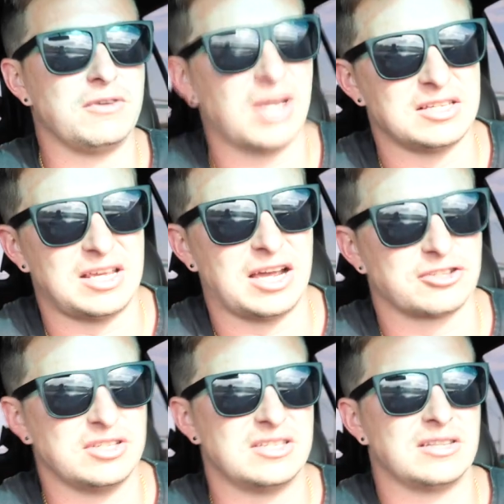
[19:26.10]
of you guys
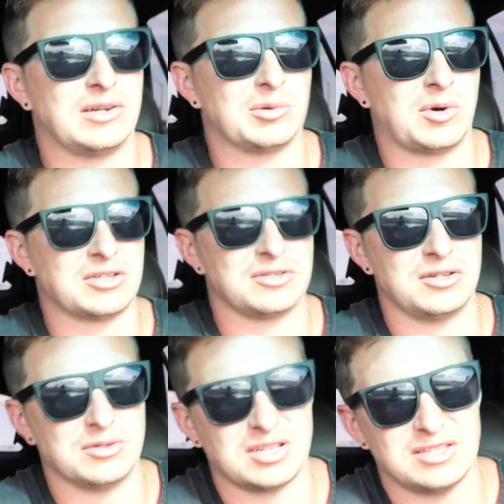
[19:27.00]
actually sit there and watch the
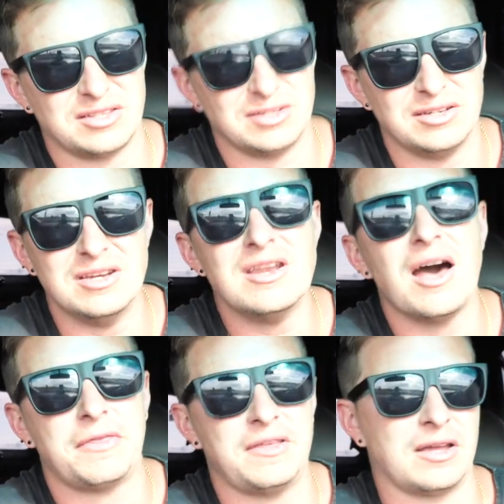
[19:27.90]
news, because
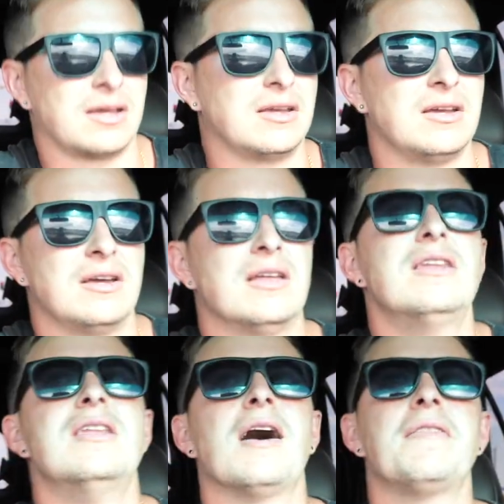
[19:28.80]

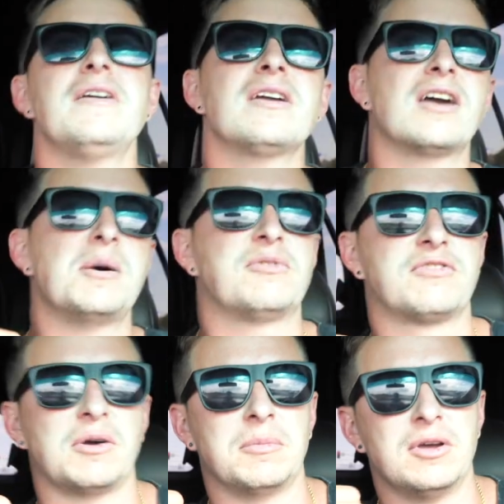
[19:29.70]
nothing
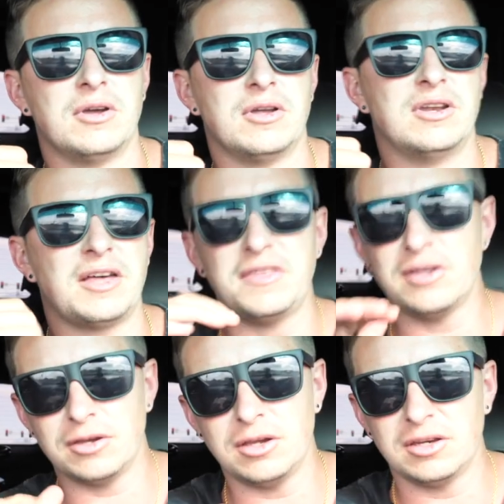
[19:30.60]

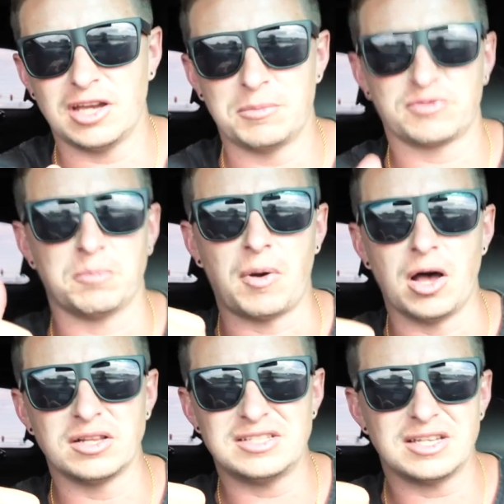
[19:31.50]
good comes from
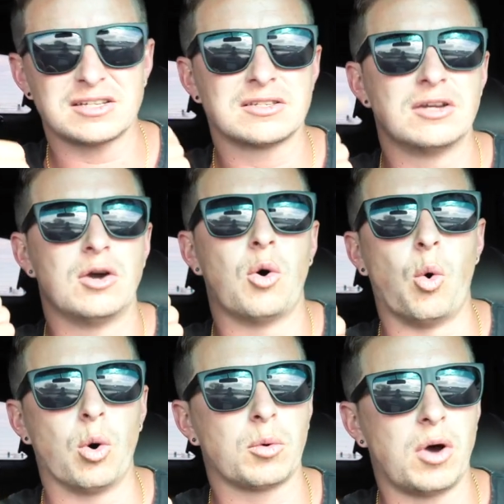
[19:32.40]
politics
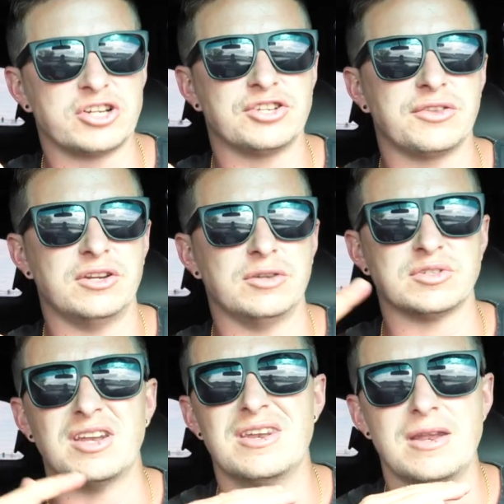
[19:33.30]
or watching the
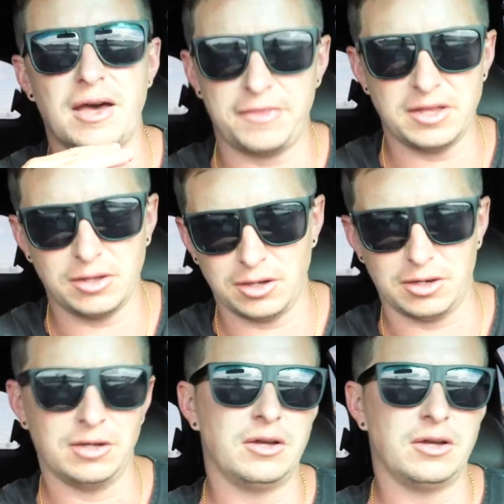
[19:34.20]
news. Nothing good.